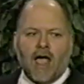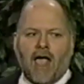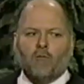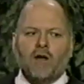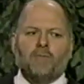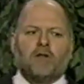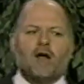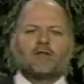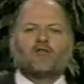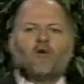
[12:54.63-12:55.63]
And we
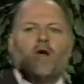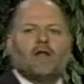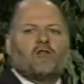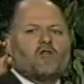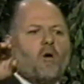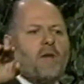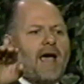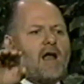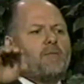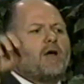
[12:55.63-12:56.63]
plugged the toilet so
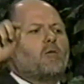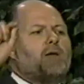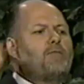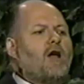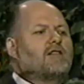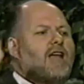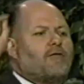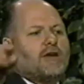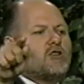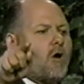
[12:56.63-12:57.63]
bad up here, we plugged
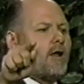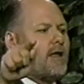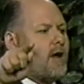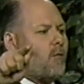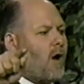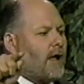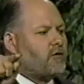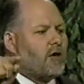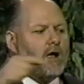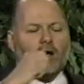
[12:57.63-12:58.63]
every toilet at
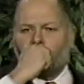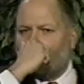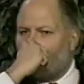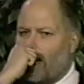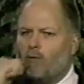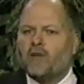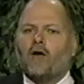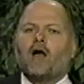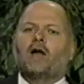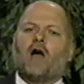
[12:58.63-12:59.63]
once. So now we've
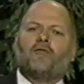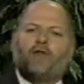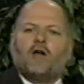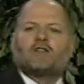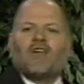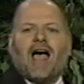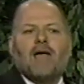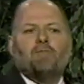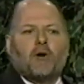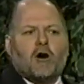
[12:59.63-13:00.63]
hired a full-time